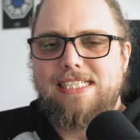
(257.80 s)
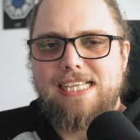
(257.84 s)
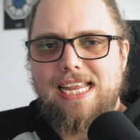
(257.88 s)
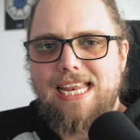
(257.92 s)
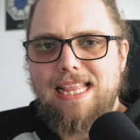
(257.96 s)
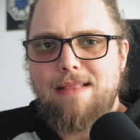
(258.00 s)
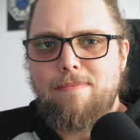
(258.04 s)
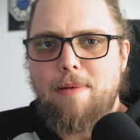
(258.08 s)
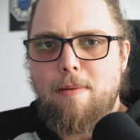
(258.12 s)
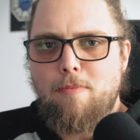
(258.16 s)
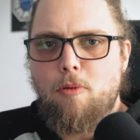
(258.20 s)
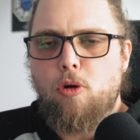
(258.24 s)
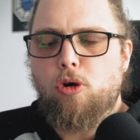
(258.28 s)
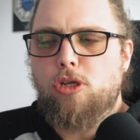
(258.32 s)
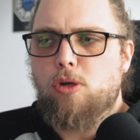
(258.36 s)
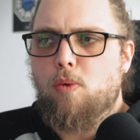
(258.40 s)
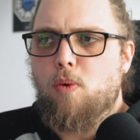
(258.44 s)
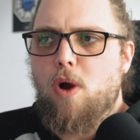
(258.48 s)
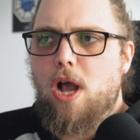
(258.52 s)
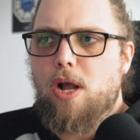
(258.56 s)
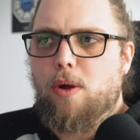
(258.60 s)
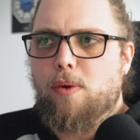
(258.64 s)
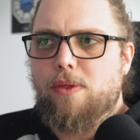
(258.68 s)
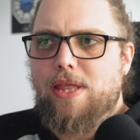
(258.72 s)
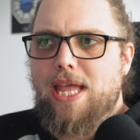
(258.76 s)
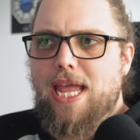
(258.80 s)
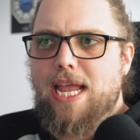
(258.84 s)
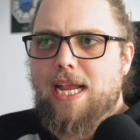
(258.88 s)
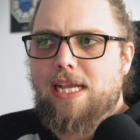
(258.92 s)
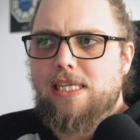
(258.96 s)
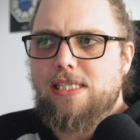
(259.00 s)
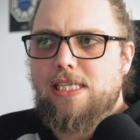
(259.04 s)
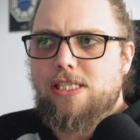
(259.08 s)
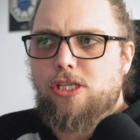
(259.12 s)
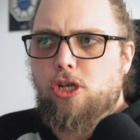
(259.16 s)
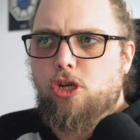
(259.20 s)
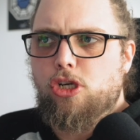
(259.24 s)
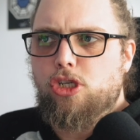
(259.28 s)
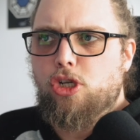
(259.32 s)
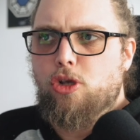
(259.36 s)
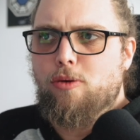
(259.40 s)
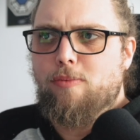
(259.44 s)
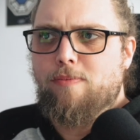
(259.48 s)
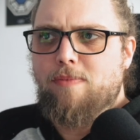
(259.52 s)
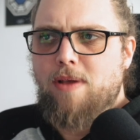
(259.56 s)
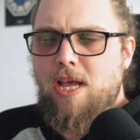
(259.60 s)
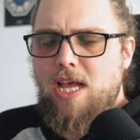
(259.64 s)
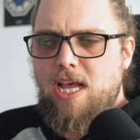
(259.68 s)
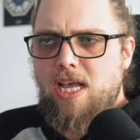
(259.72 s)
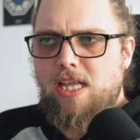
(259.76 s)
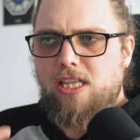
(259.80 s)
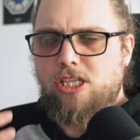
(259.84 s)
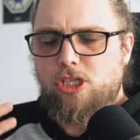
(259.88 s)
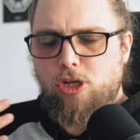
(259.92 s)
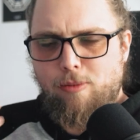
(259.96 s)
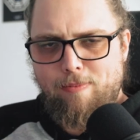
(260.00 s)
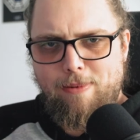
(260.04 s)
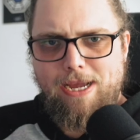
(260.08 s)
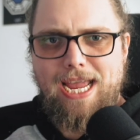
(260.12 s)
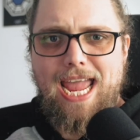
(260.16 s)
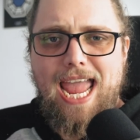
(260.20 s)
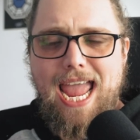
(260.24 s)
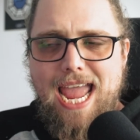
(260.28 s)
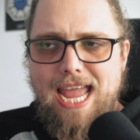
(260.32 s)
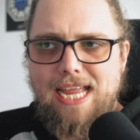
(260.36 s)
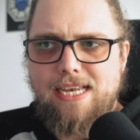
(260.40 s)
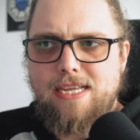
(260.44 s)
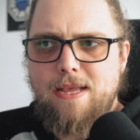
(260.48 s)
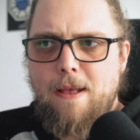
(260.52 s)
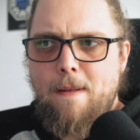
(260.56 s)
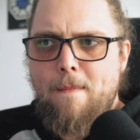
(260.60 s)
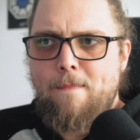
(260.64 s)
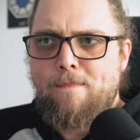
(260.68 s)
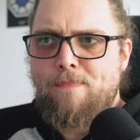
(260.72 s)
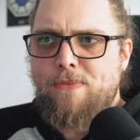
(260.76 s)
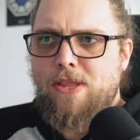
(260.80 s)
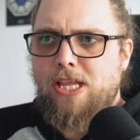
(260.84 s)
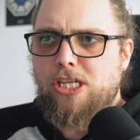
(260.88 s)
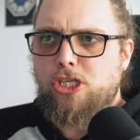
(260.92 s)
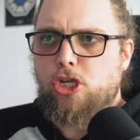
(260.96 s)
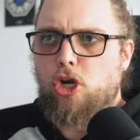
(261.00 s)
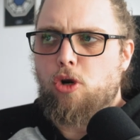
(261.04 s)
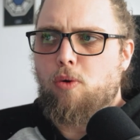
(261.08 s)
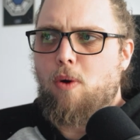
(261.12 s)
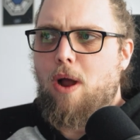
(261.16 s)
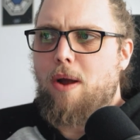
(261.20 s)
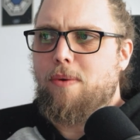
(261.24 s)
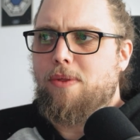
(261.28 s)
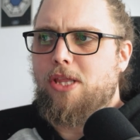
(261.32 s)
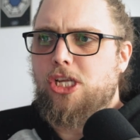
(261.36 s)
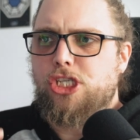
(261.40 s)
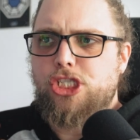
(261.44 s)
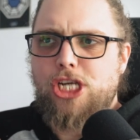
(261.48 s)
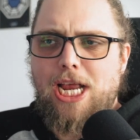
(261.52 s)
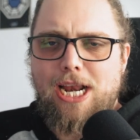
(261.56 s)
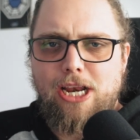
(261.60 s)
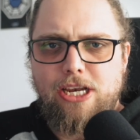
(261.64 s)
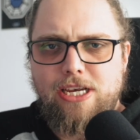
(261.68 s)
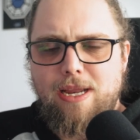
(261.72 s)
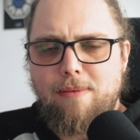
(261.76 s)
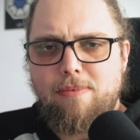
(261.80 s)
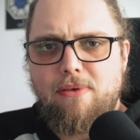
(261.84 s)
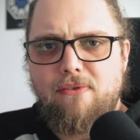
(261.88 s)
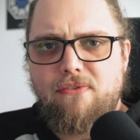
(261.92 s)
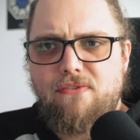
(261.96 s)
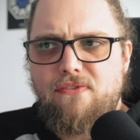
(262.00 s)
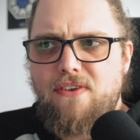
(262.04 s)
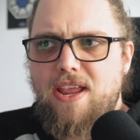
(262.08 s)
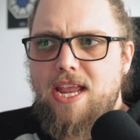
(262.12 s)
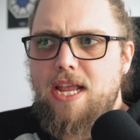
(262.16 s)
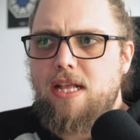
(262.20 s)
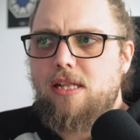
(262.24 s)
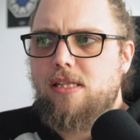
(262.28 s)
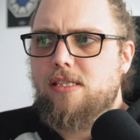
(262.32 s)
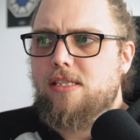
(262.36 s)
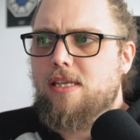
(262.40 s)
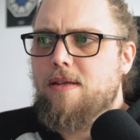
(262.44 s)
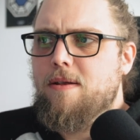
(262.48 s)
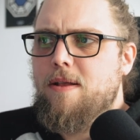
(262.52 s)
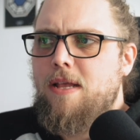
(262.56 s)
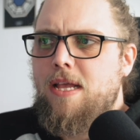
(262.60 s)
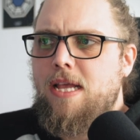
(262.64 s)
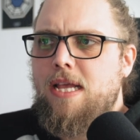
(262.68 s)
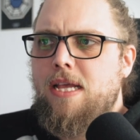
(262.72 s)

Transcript: It's a little bit more to work with here because it's got to do top of my head. It's got to work with the shallow depth of field.